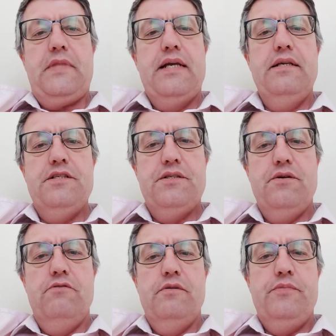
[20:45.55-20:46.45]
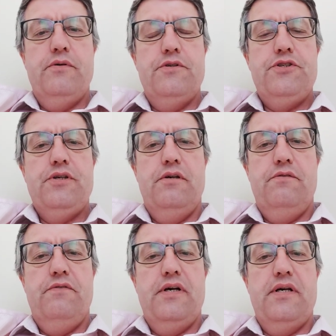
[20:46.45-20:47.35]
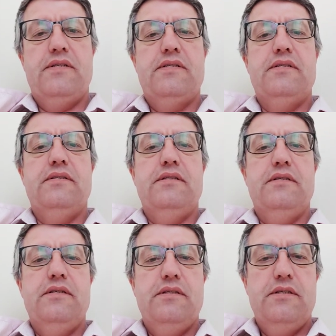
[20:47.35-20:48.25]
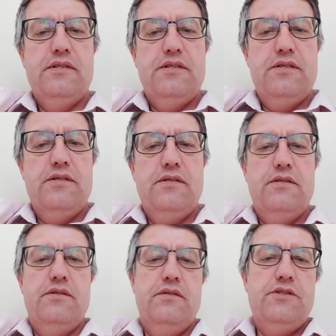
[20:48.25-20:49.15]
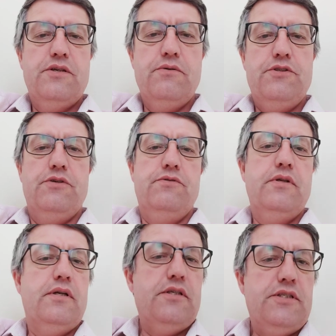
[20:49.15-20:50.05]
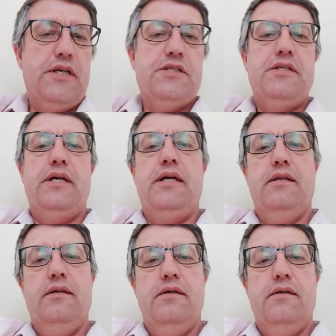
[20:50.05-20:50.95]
in its school report, showed that school children under 16